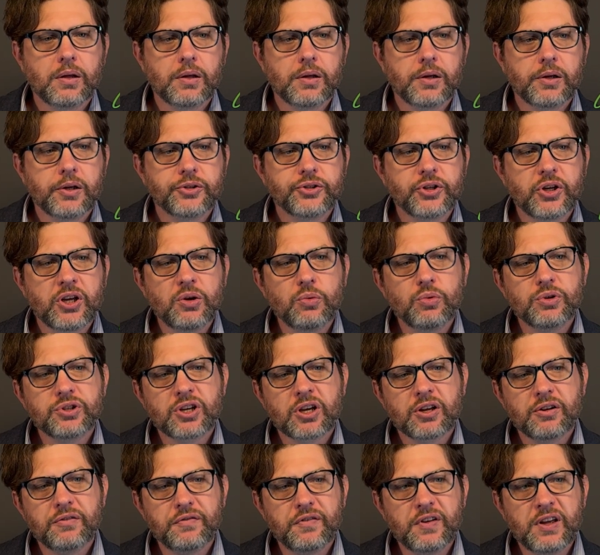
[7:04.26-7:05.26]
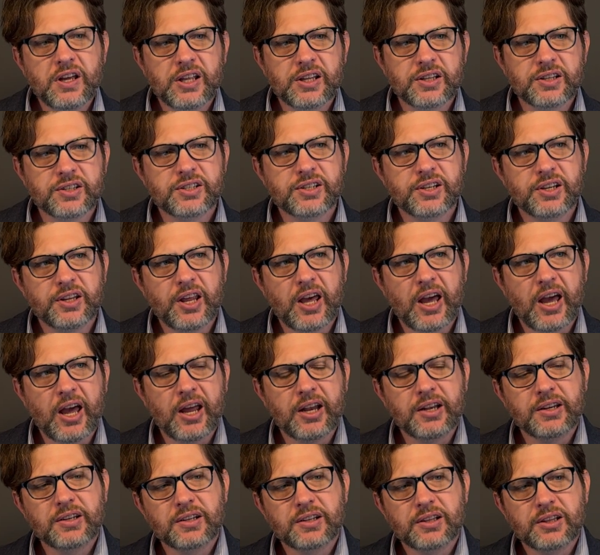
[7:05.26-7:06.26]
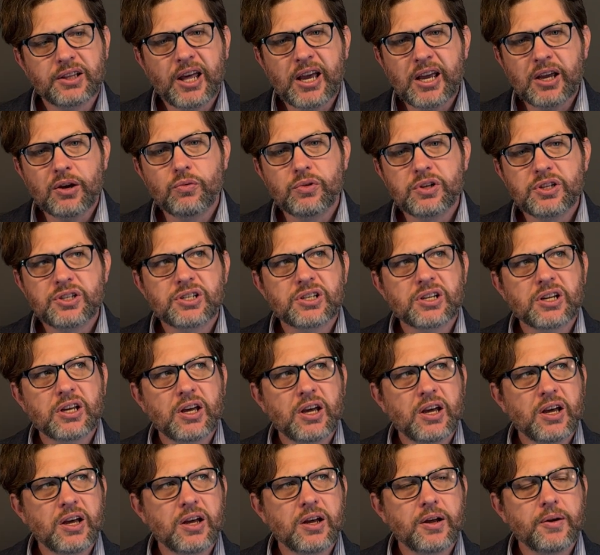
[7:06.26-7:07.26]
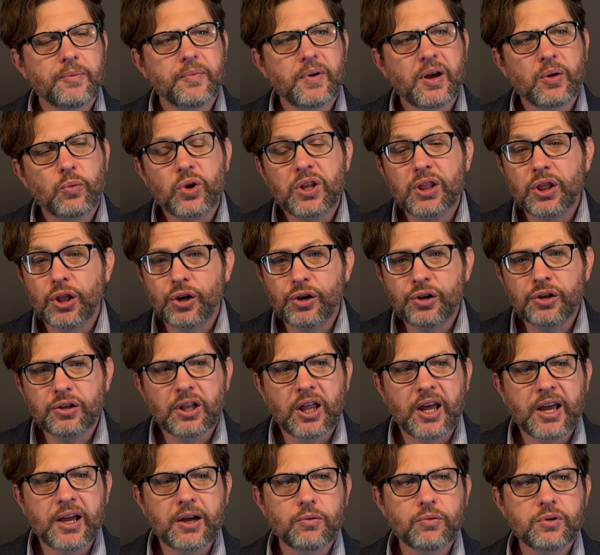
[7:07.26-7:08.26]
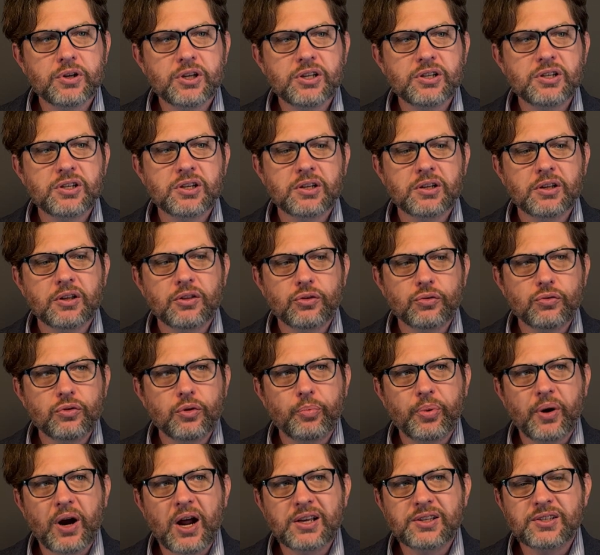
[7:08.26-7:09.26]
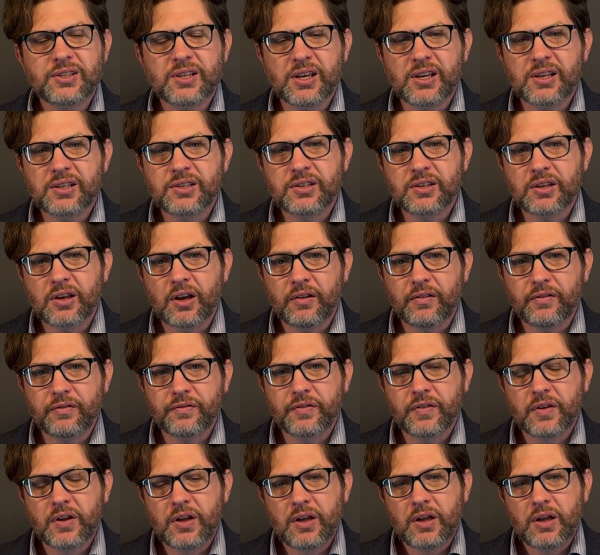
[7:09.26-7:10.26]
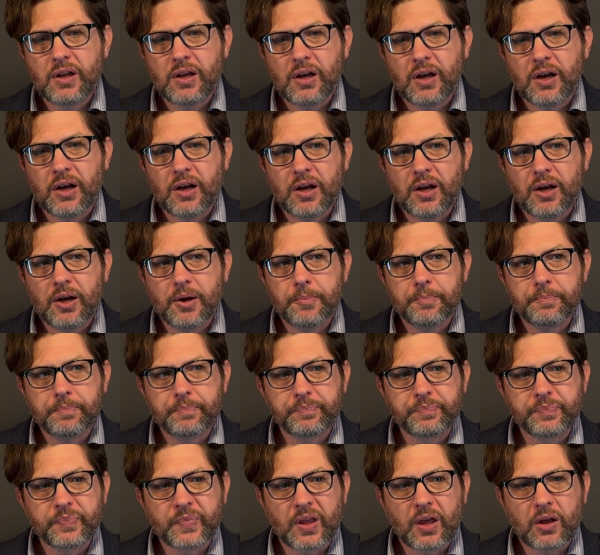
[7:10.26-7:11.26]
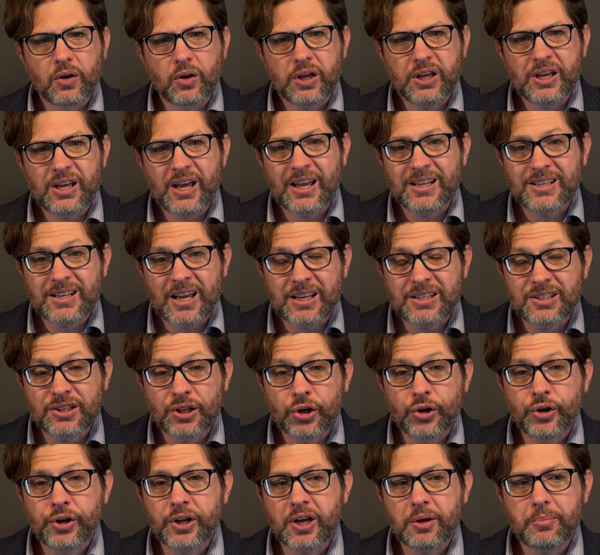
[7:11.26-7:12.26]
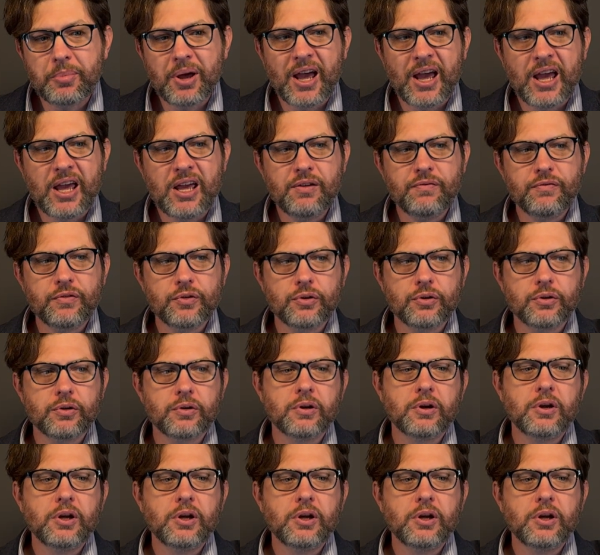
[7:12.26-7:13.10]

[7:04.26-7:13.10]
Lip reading: So he was convinced that language, we learn language through the process of as learning a behavior